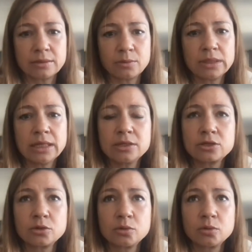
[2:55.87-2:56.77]
we need
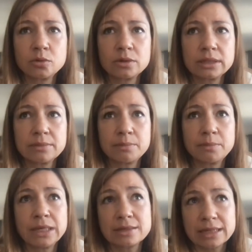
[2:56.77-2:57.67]
to
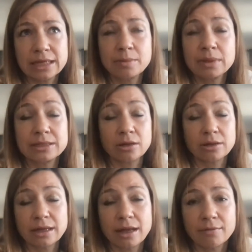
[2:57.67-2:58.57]
being sustainable is not
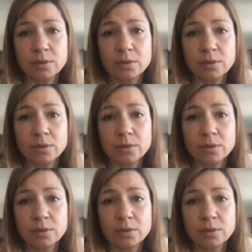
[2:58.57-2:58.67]
enough.